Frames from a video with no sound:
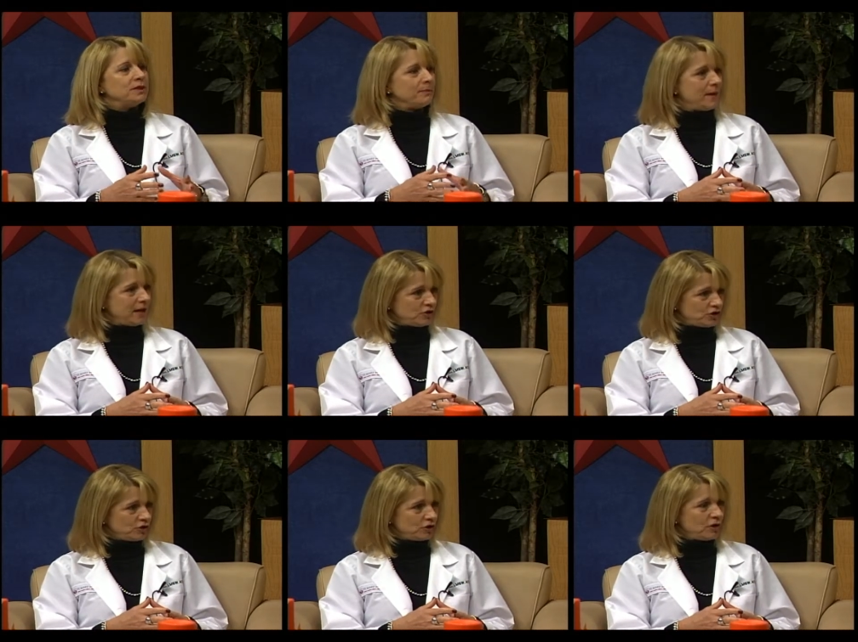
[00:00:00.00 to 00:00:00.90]
to make
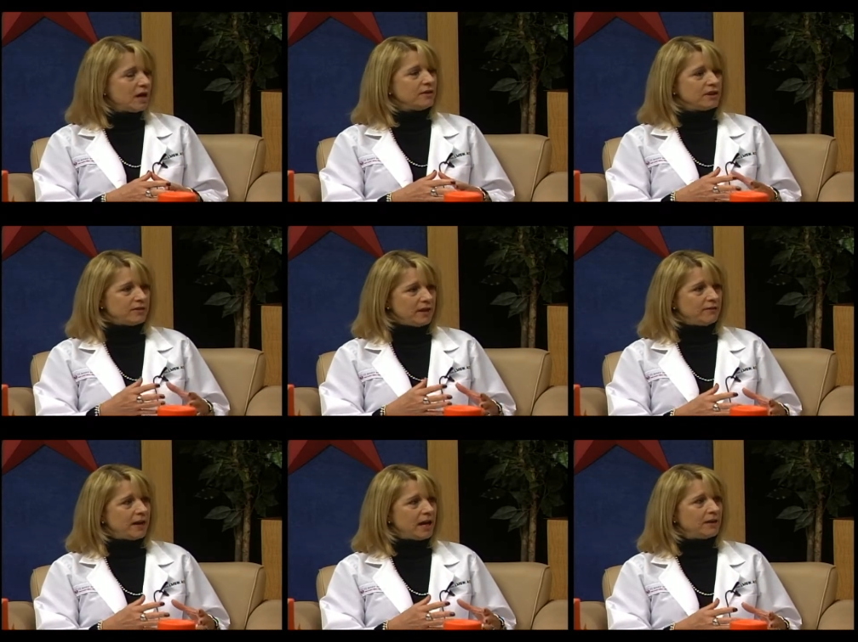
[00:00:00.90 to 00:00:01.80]
sure that
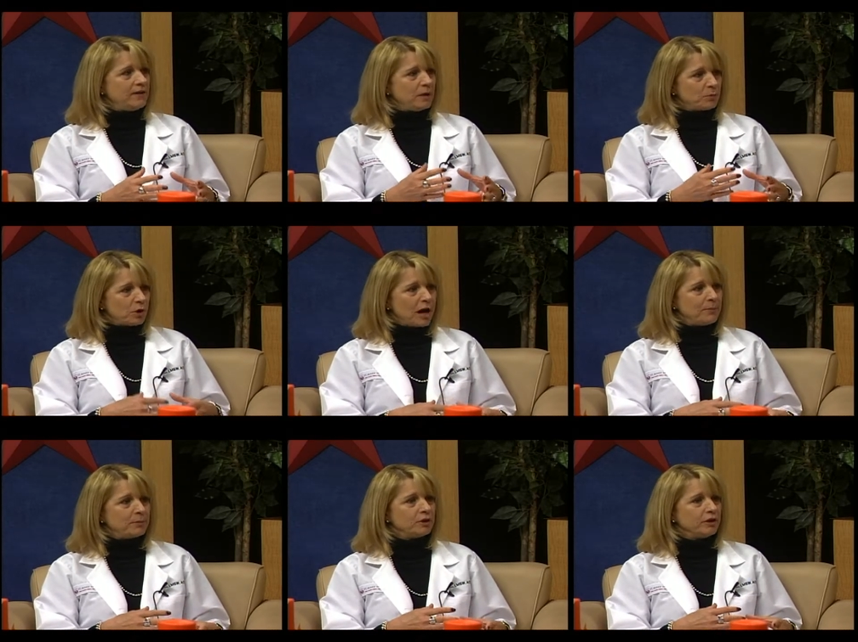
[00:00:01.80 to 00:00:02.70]
they've had that
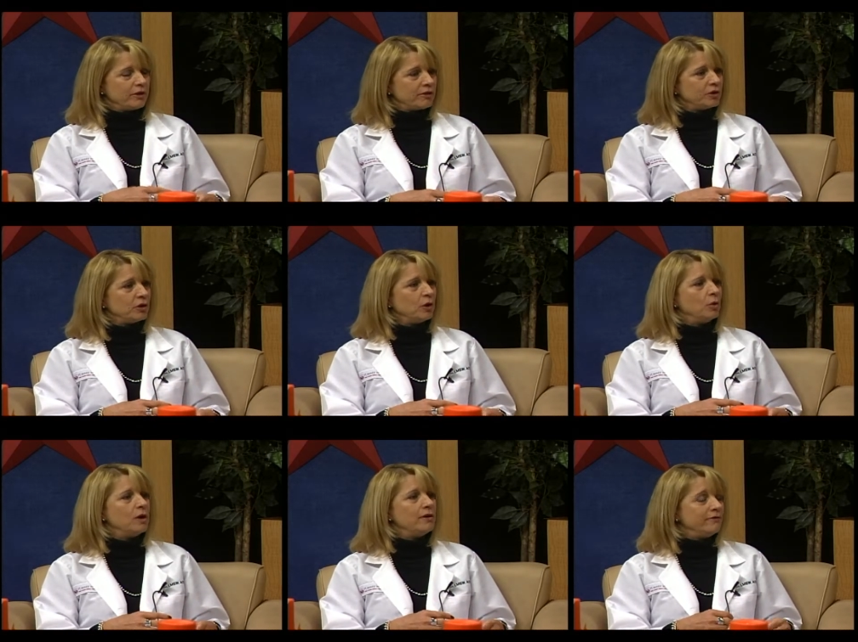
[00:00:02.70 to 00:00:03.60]
proper and
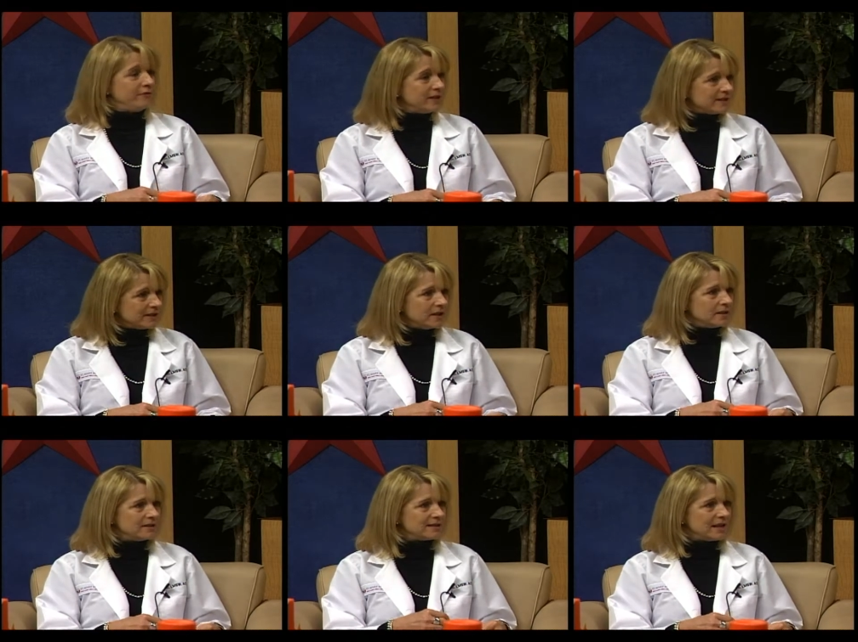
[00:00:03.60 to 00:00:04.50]
thorough visit
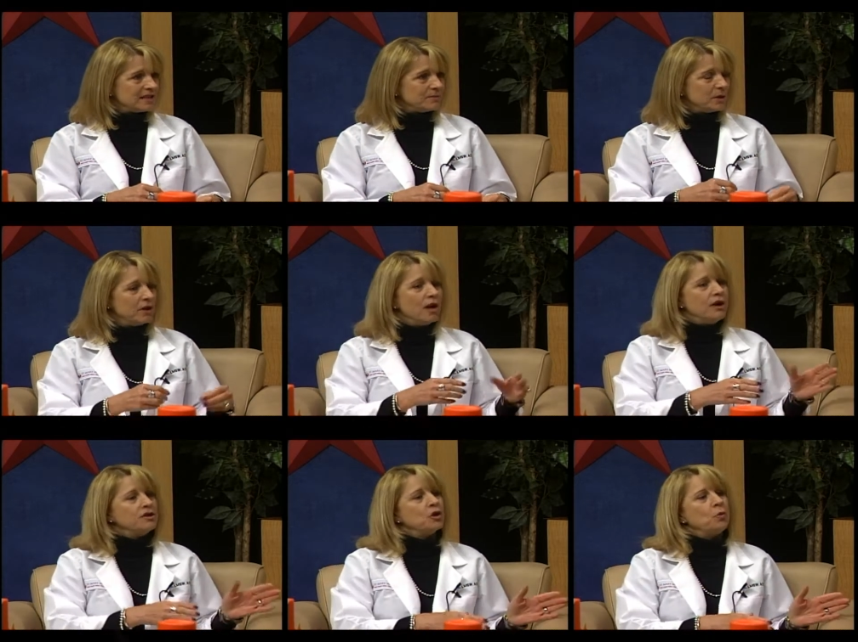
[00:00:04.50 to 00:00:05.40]
and assessment.
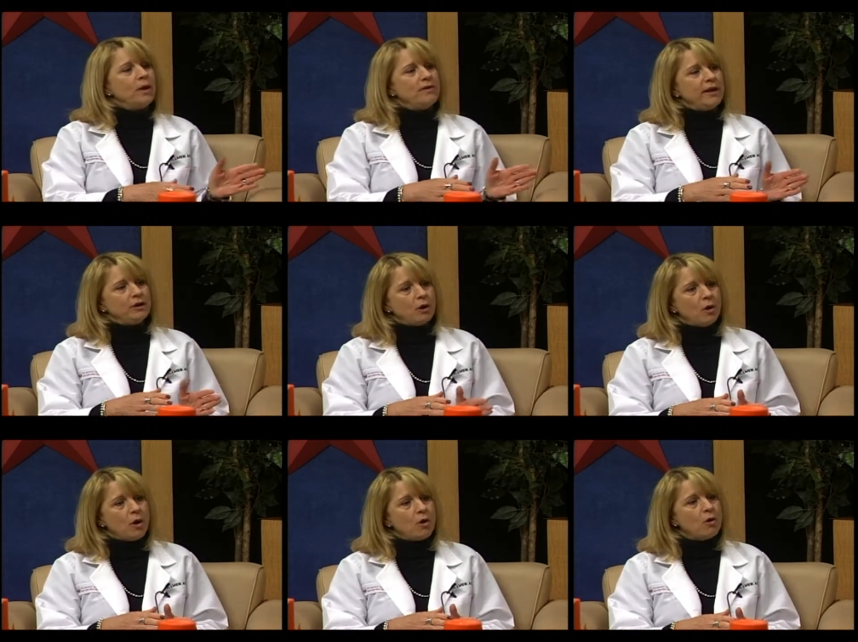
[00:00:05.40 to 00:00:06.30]
So when they go
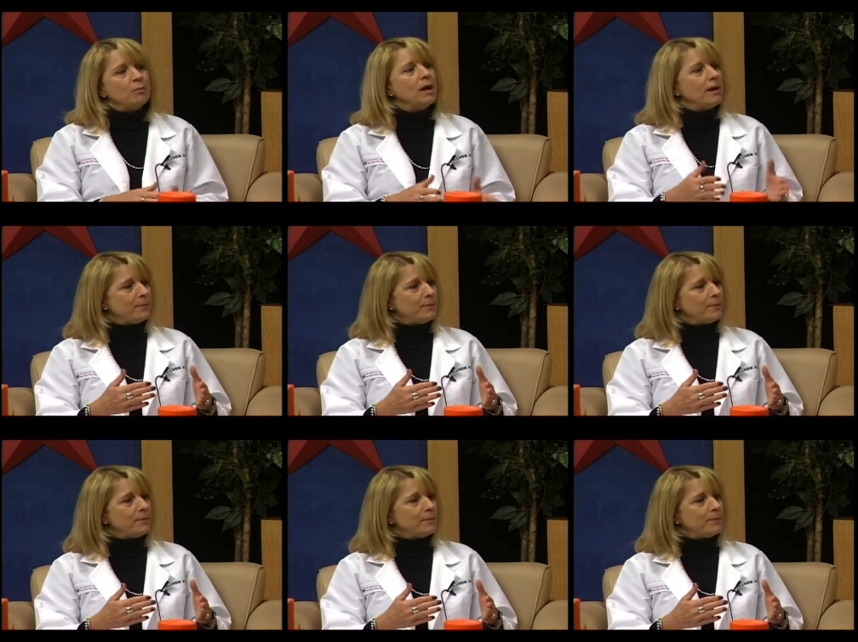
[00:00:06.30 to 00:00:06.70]
home,